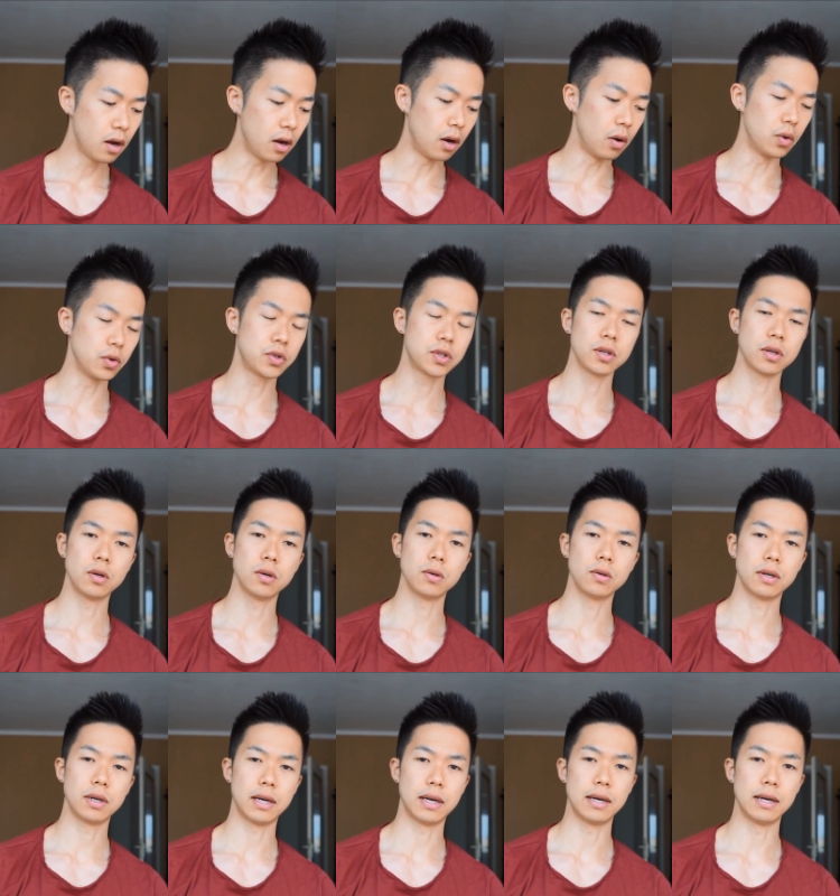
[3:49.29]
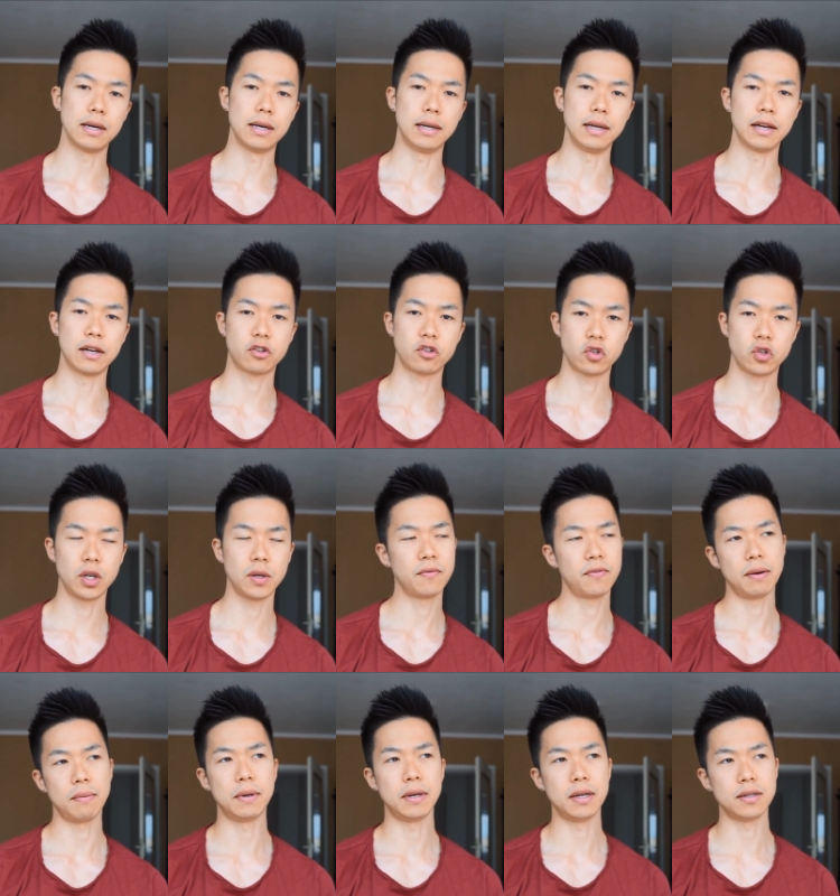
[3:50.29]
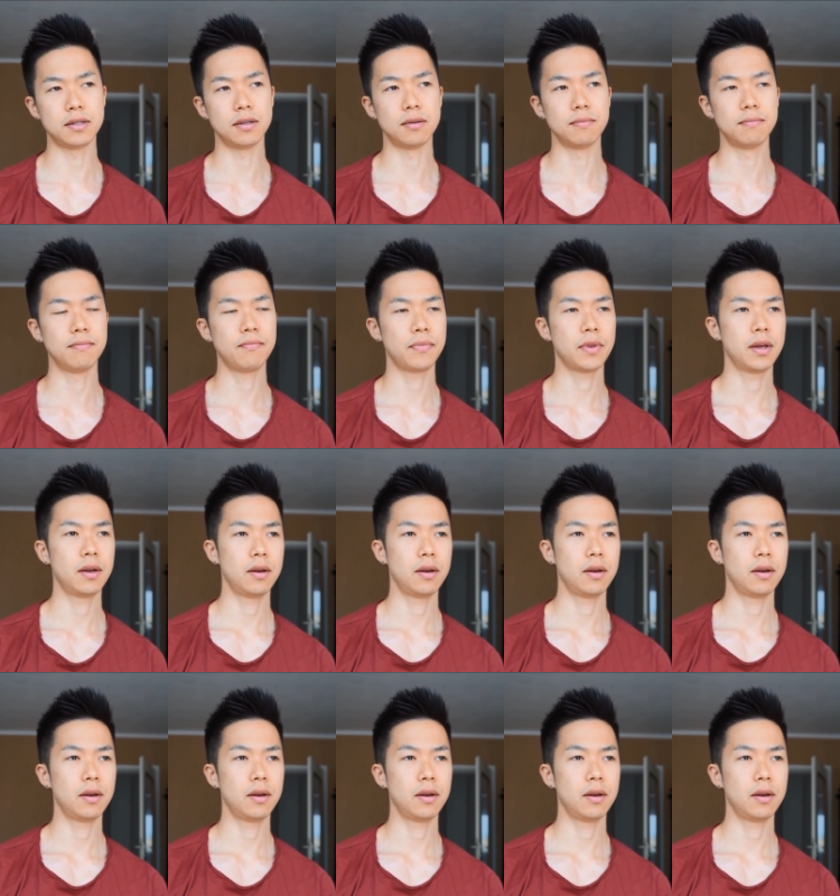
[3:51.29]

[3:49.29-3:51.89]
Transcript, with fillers: Also, uh, extreme feminism,